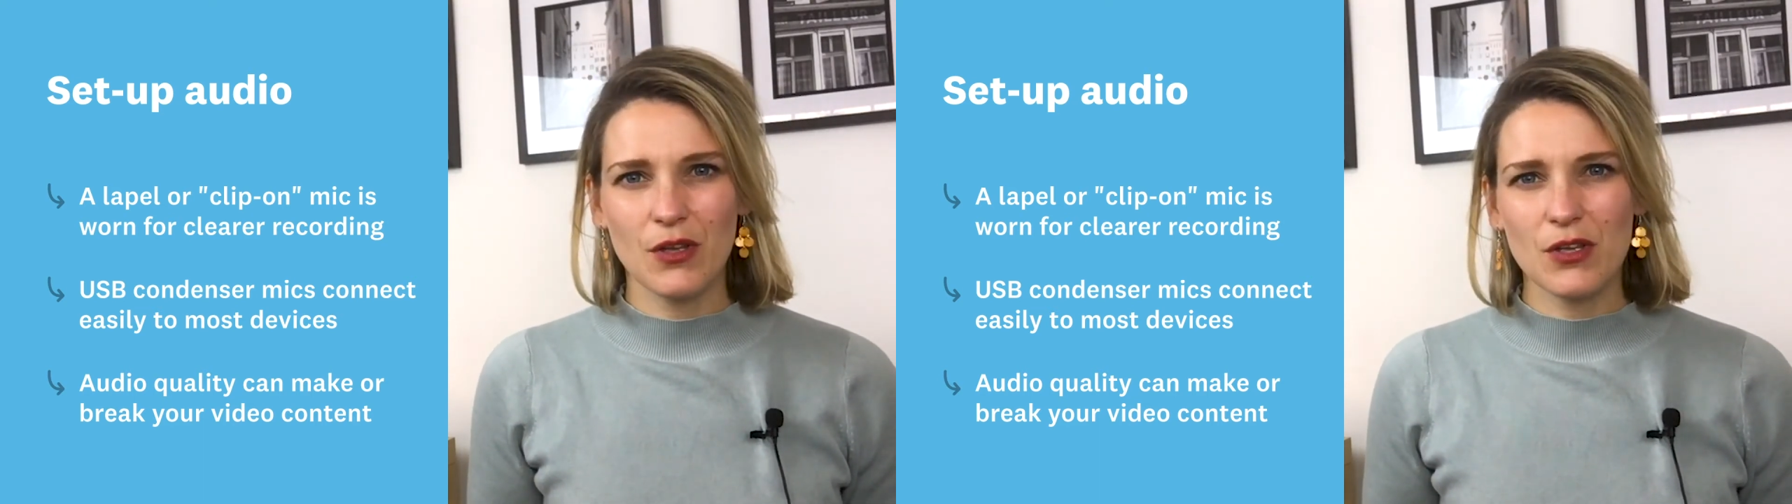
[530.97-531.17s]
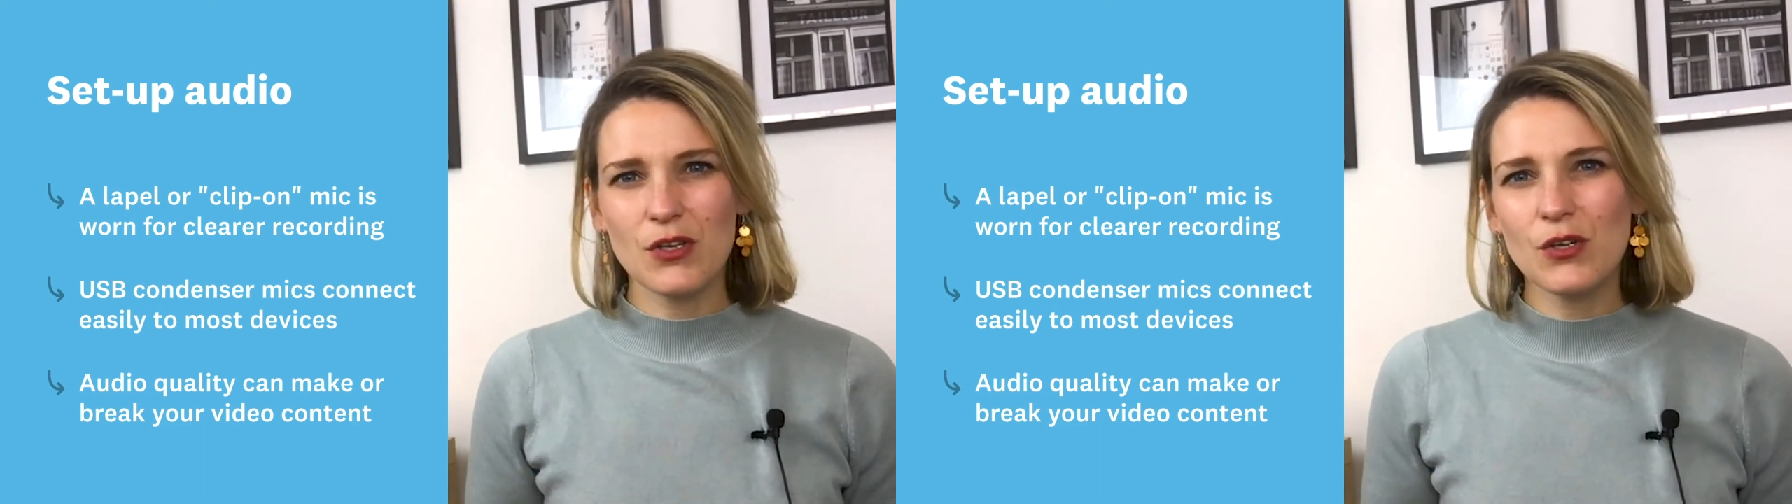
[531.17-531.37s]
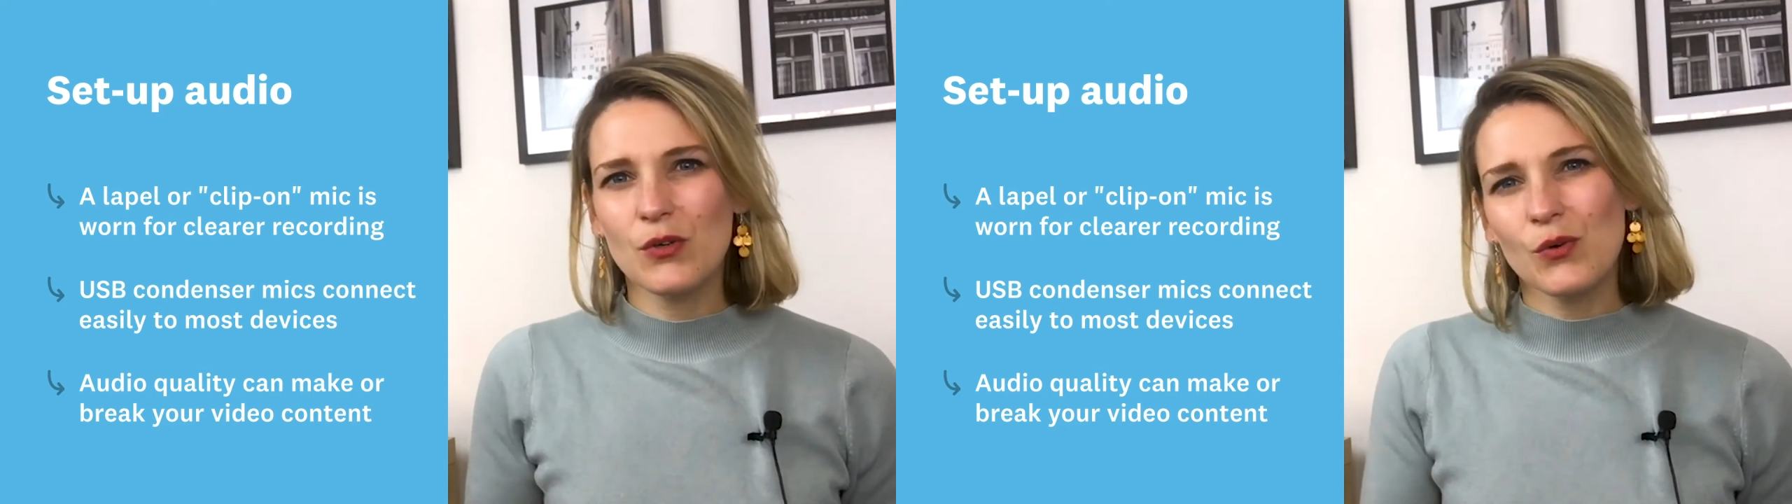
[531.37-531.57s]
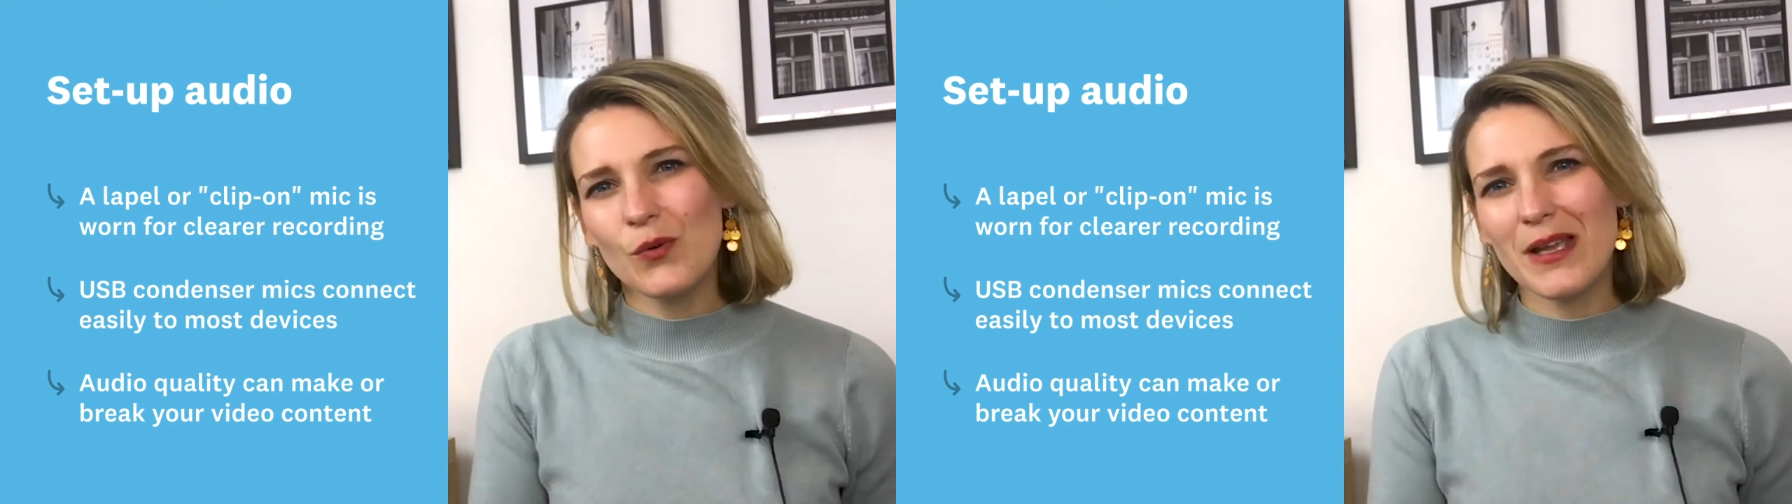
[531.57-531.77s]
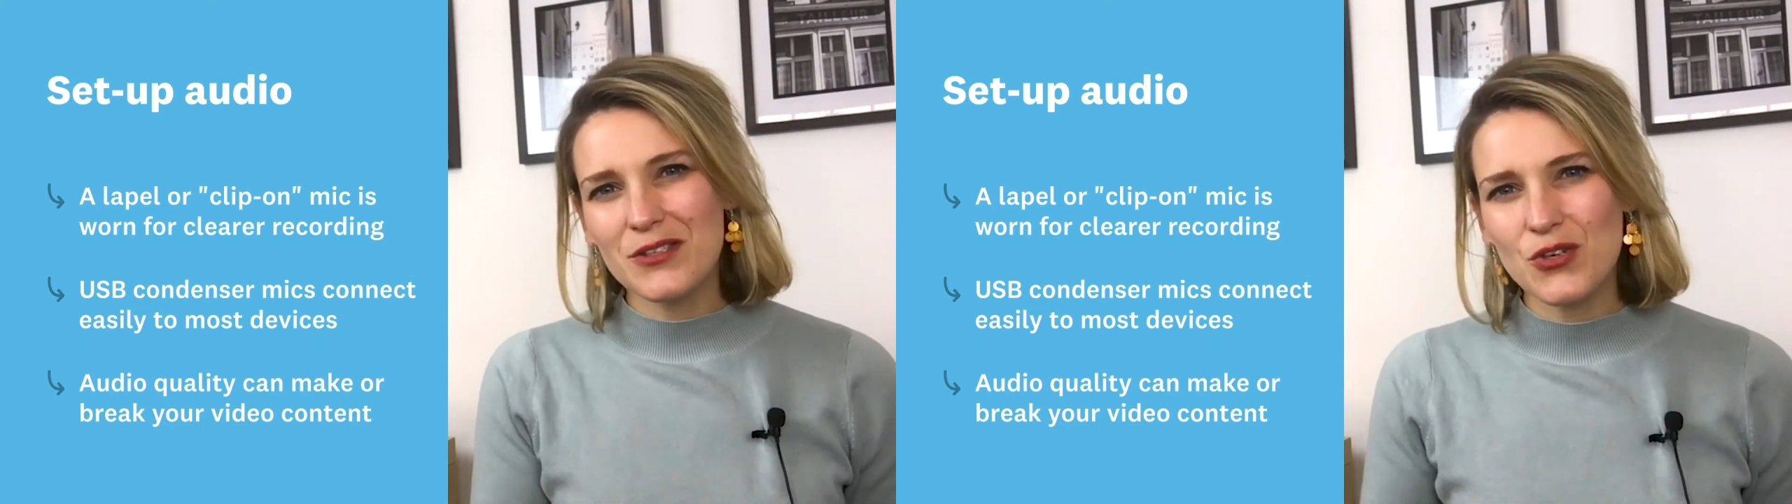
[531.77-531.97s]
You can
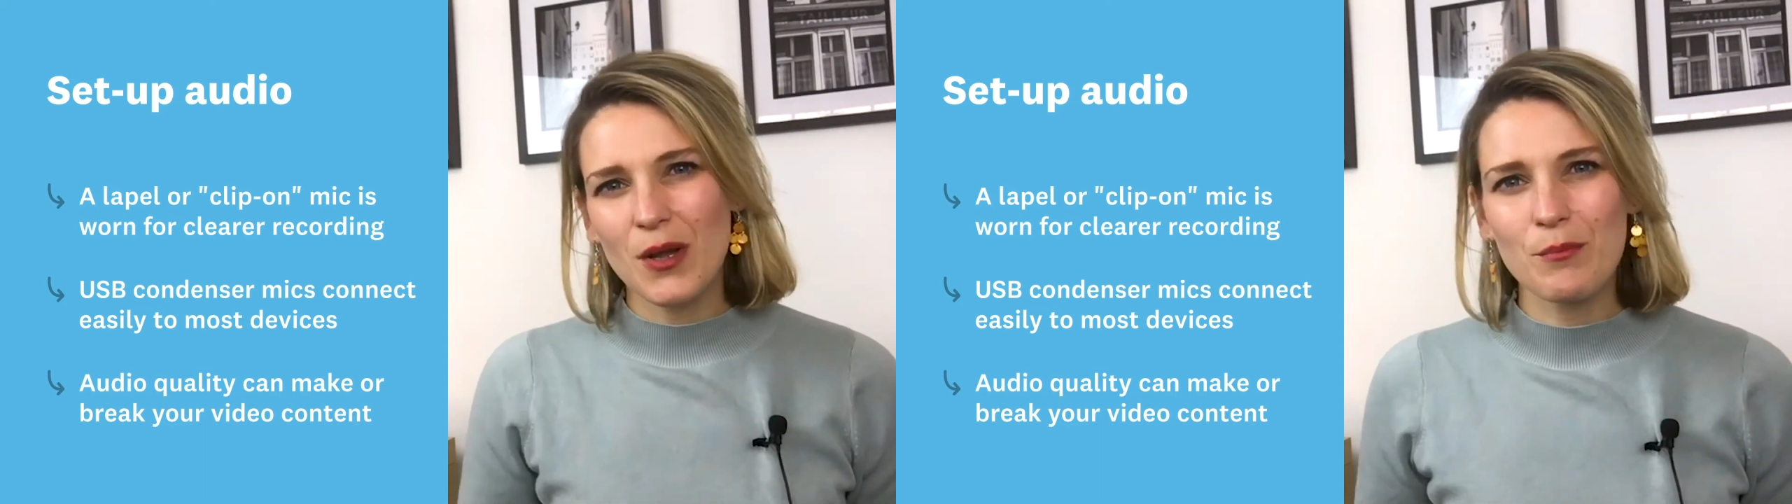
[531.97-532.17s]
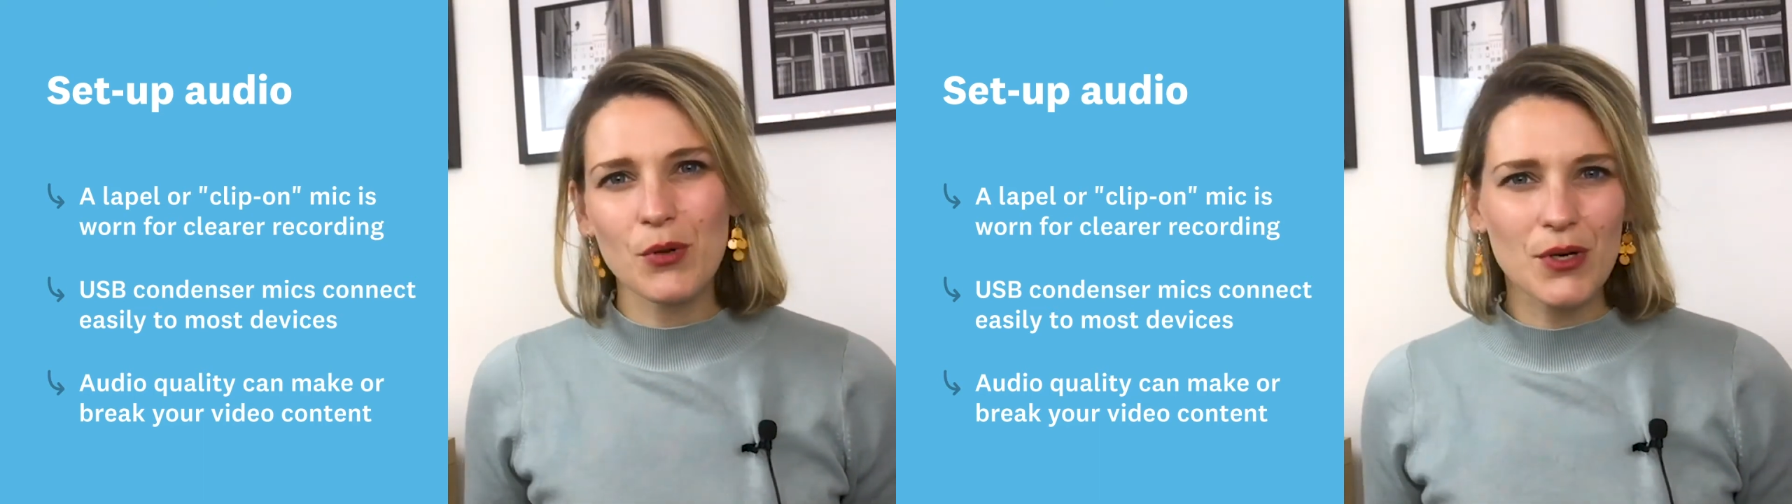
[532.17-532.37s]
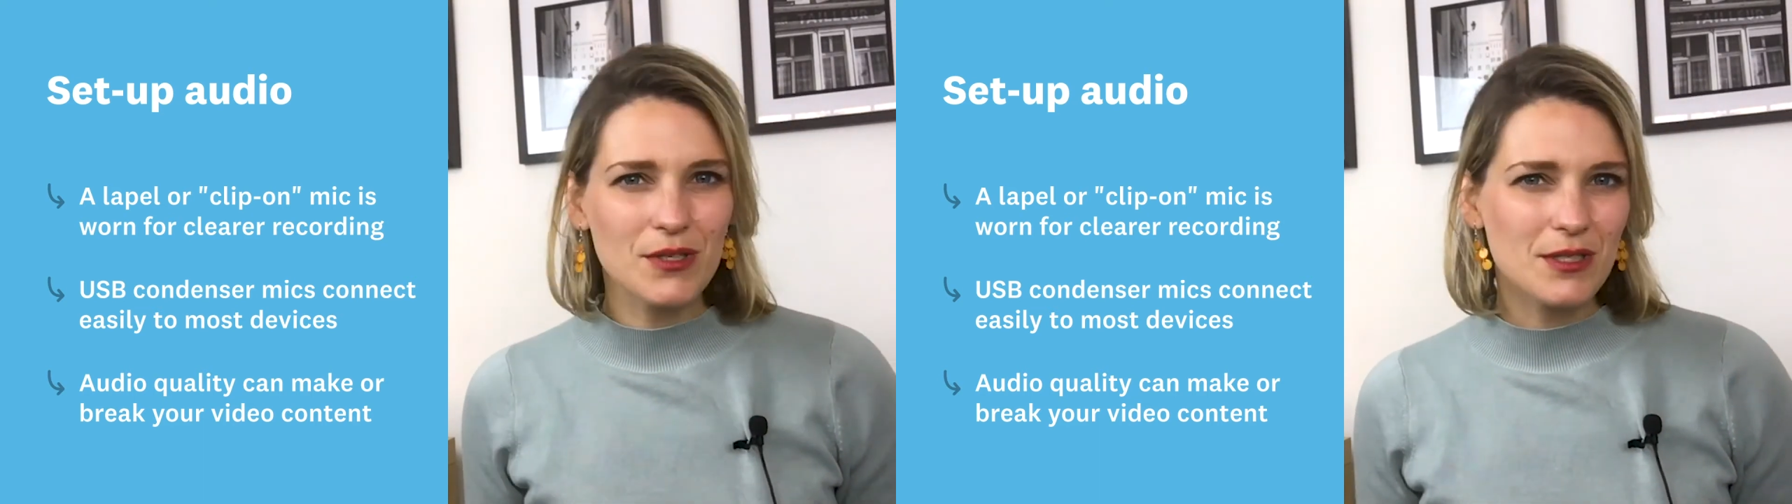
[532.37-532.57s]
always try and borrow